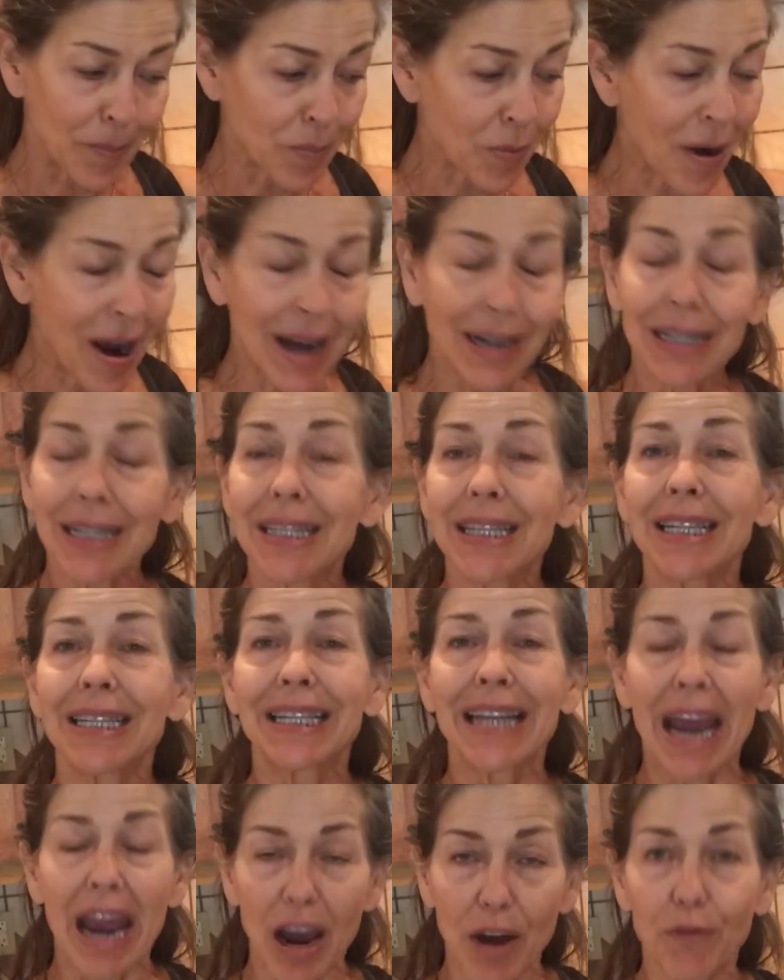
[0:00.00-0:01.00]

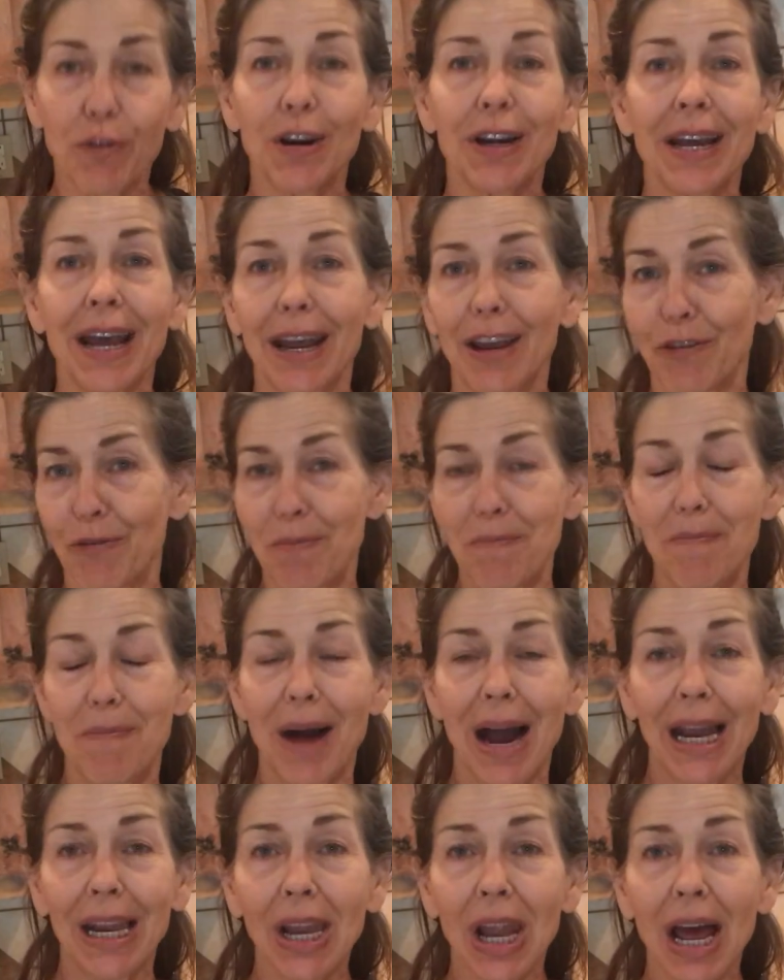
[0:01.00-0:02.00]
practices every day of
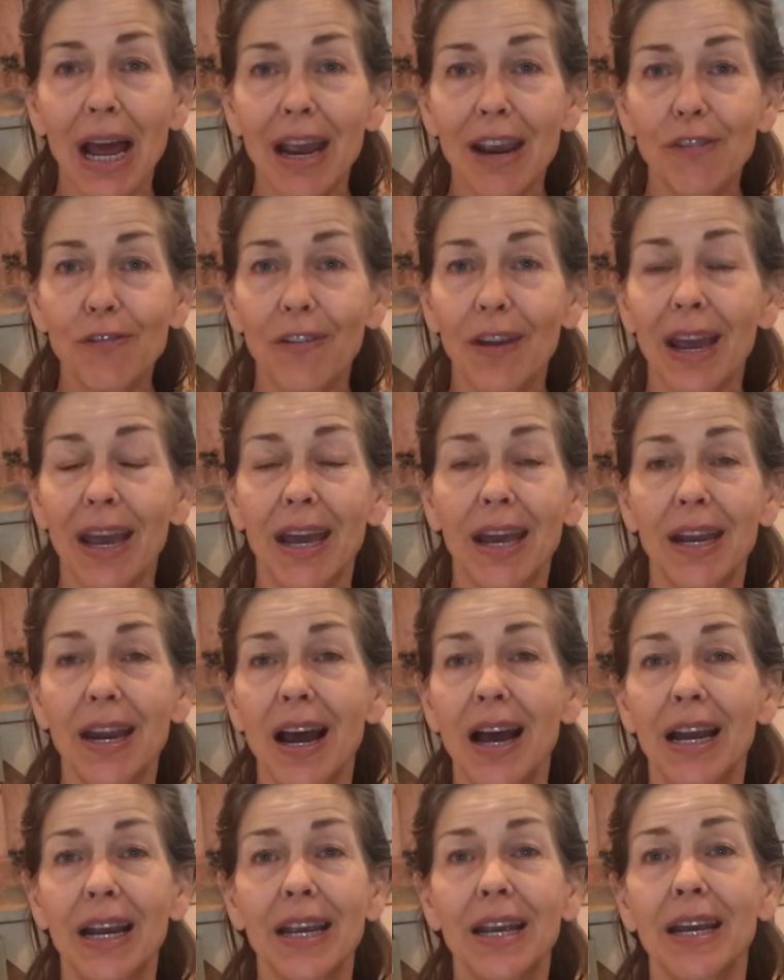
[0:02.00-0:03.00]
my life, and
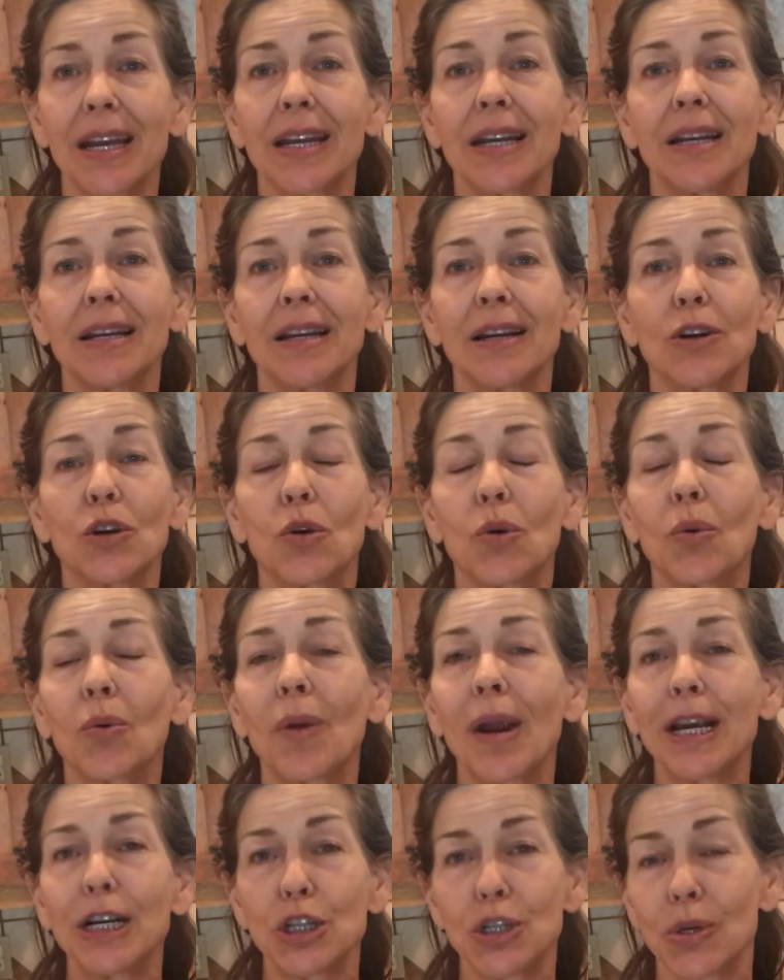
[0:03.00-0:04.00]
I get
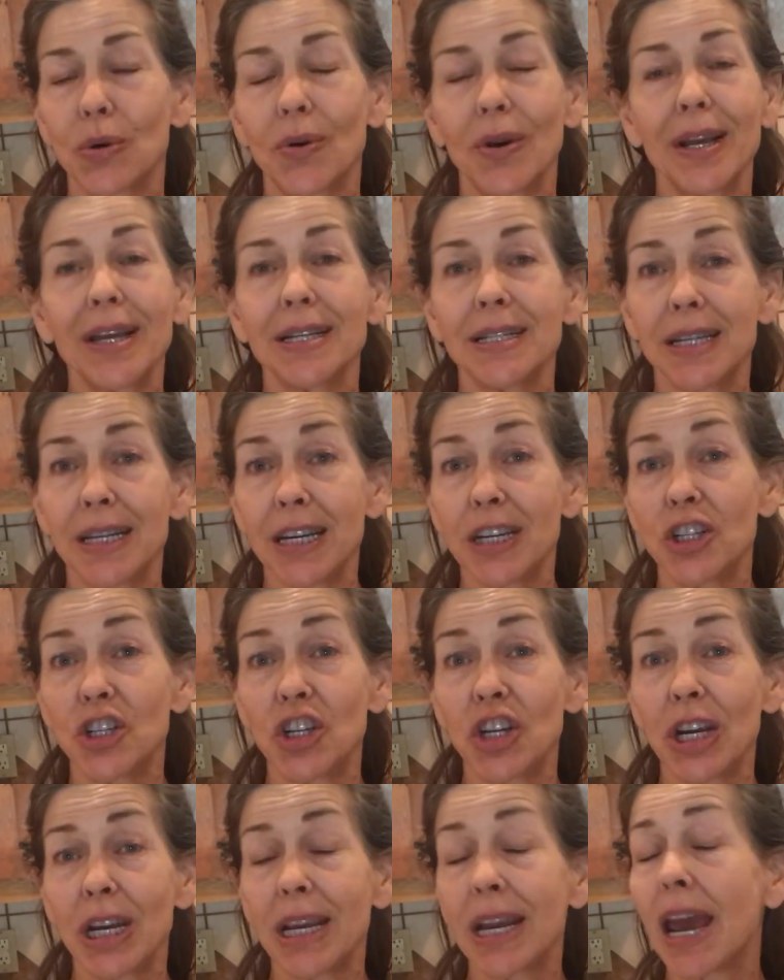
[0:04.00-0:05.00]
great joy in
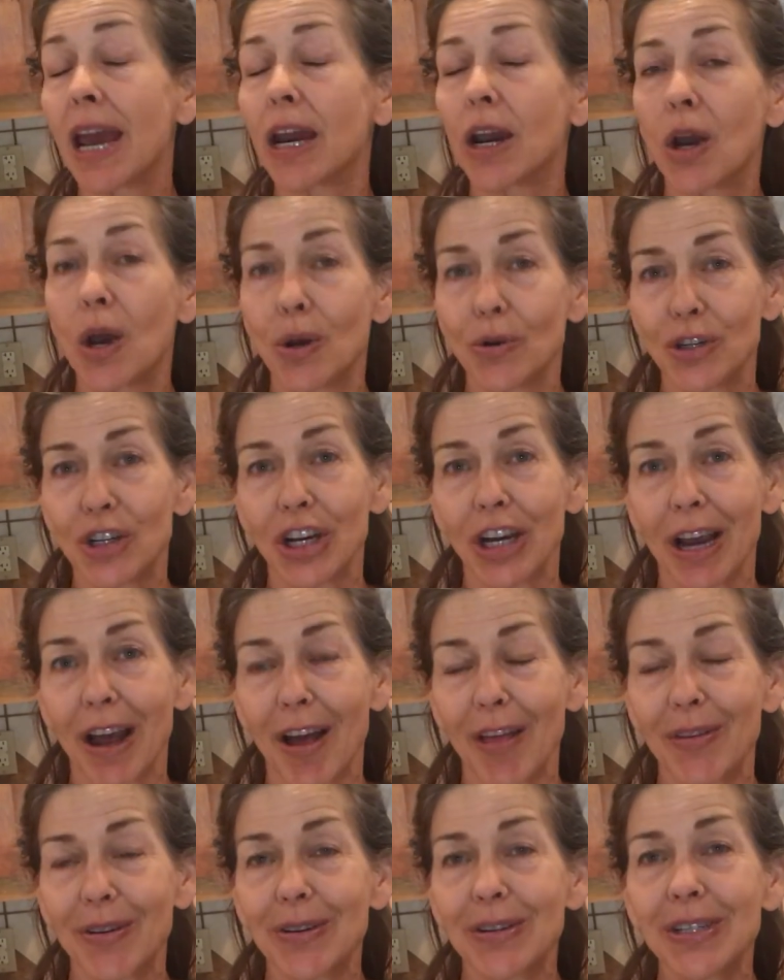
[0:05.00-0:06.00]
teaching and coaching
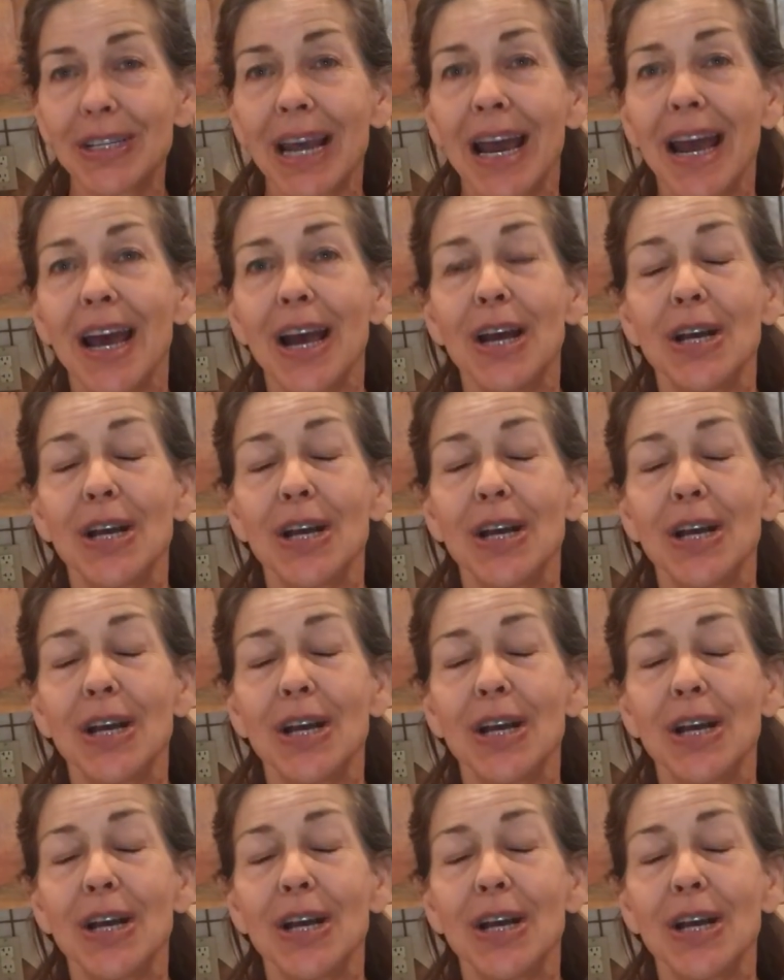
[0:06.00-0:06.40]
others.